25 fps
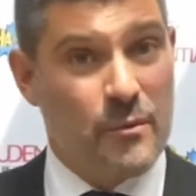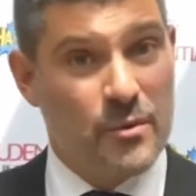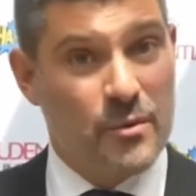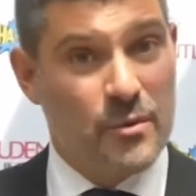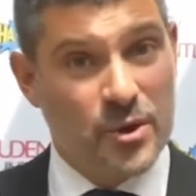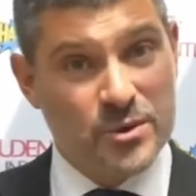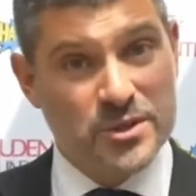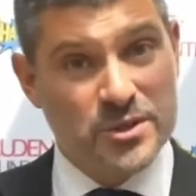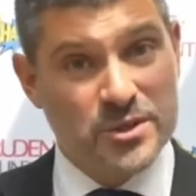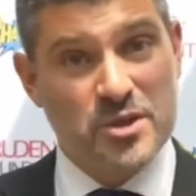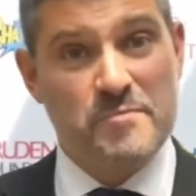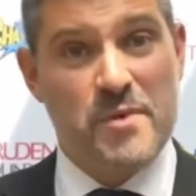and
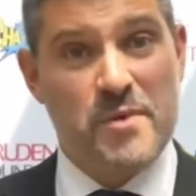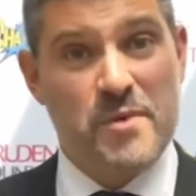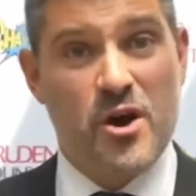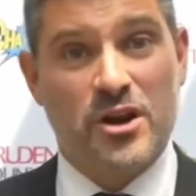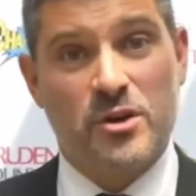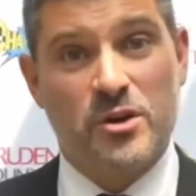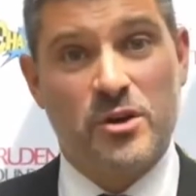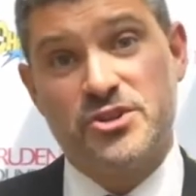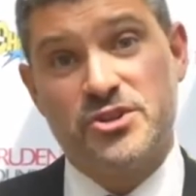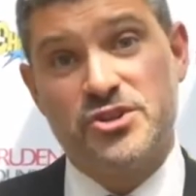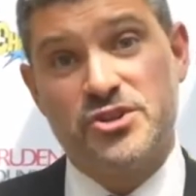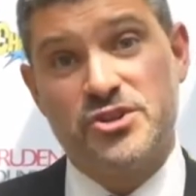we also
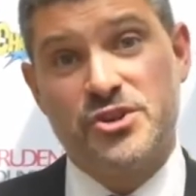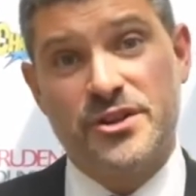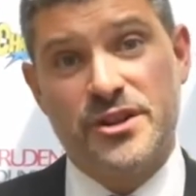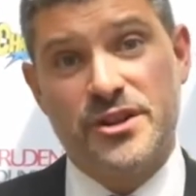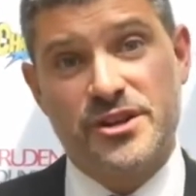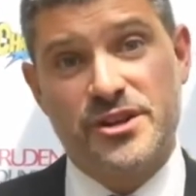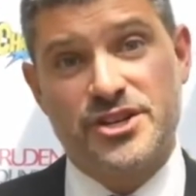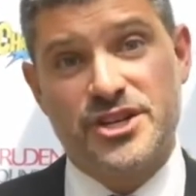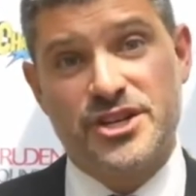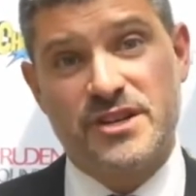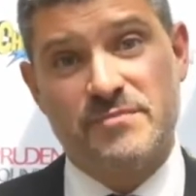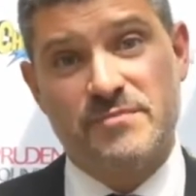partner with
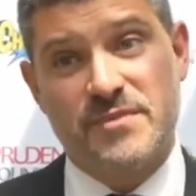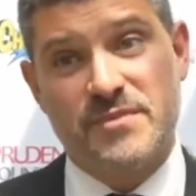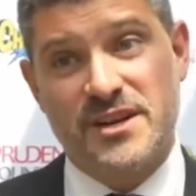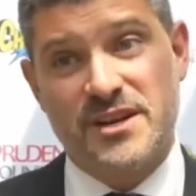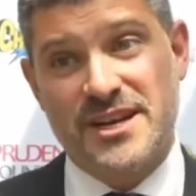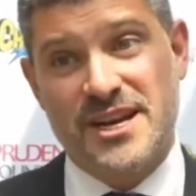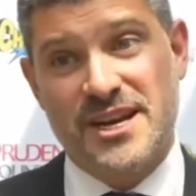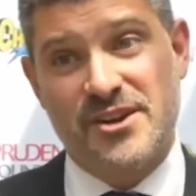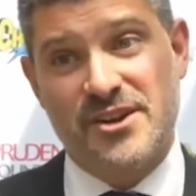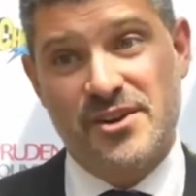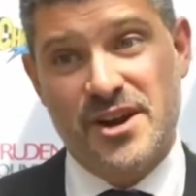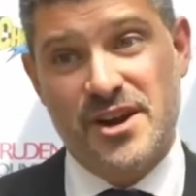Junior
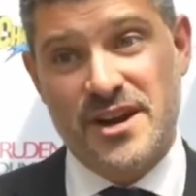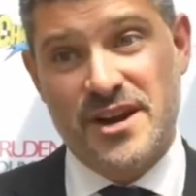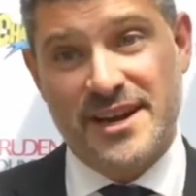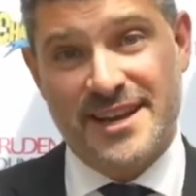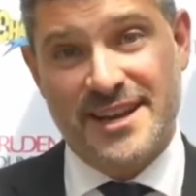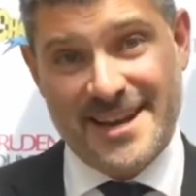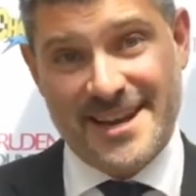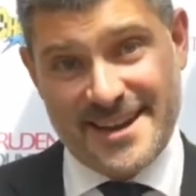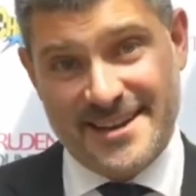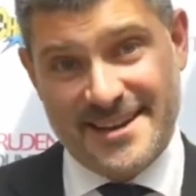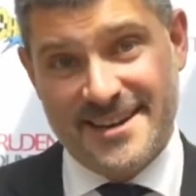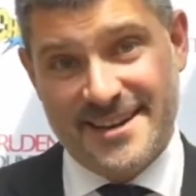Achievement here
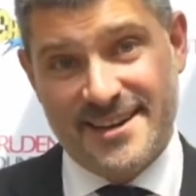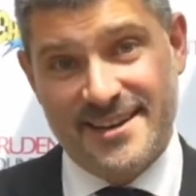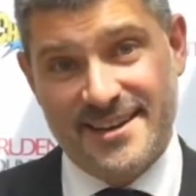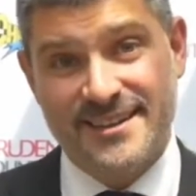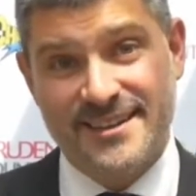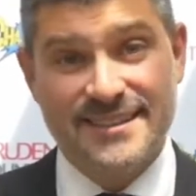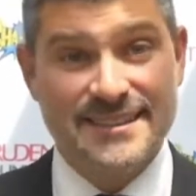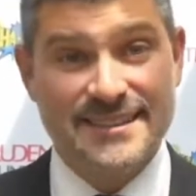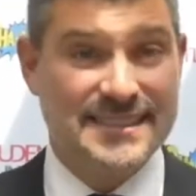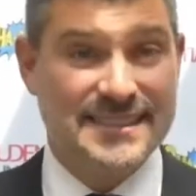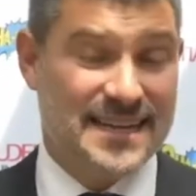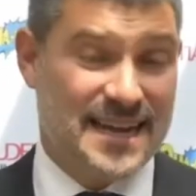in Kenya
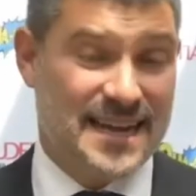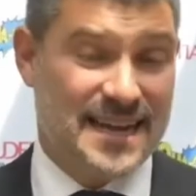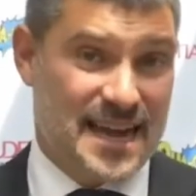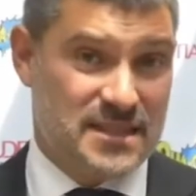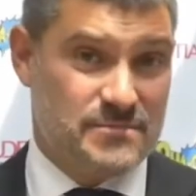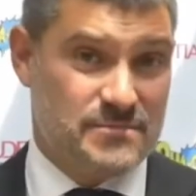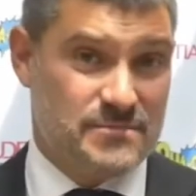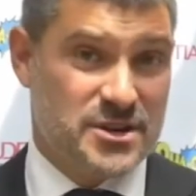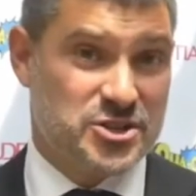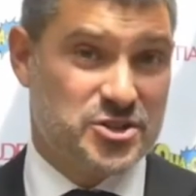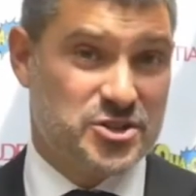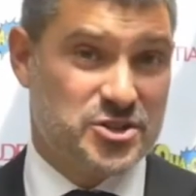
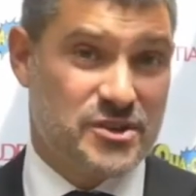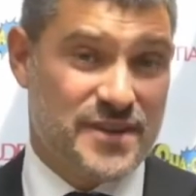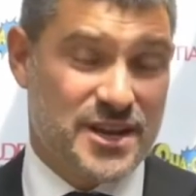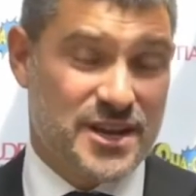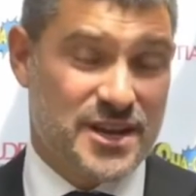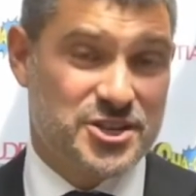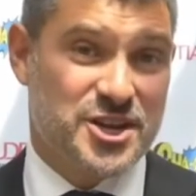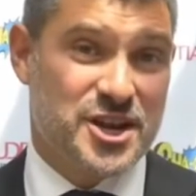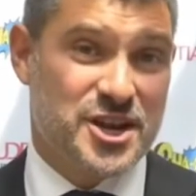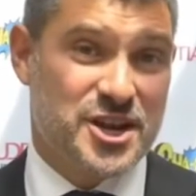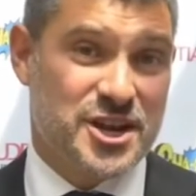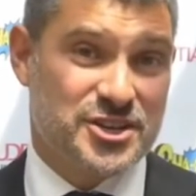and the Ministry of
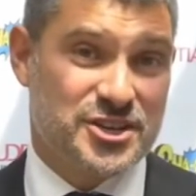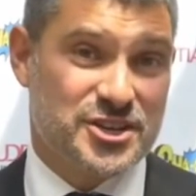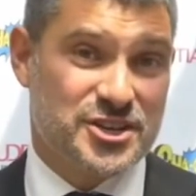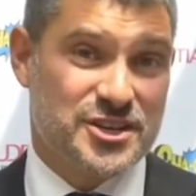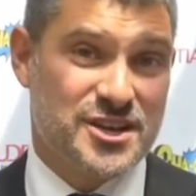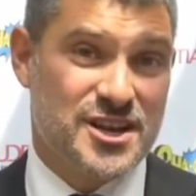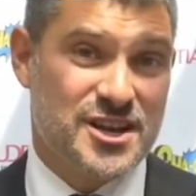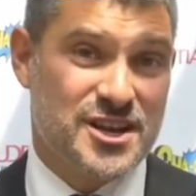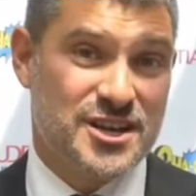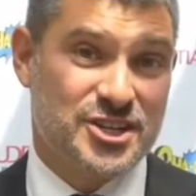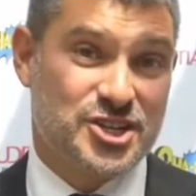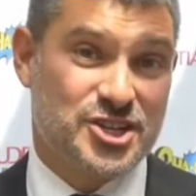
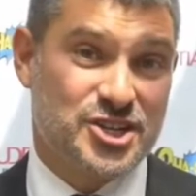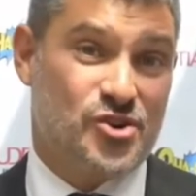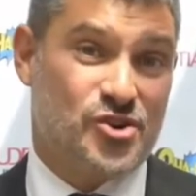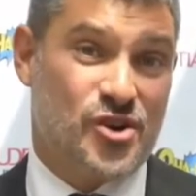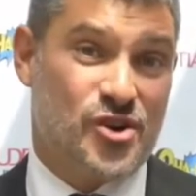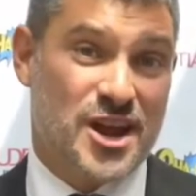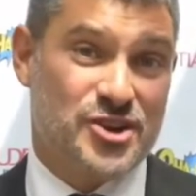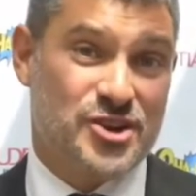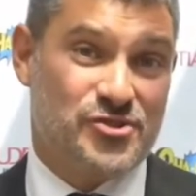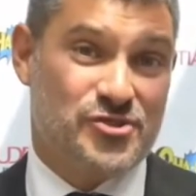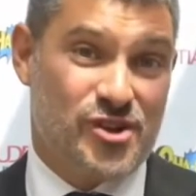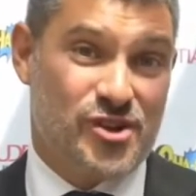Education to
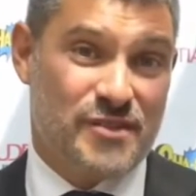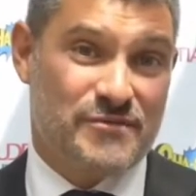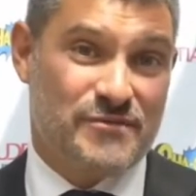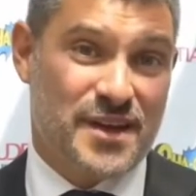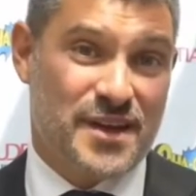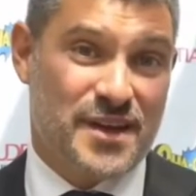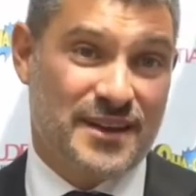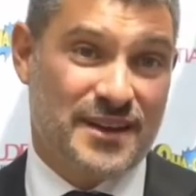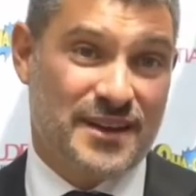try and drive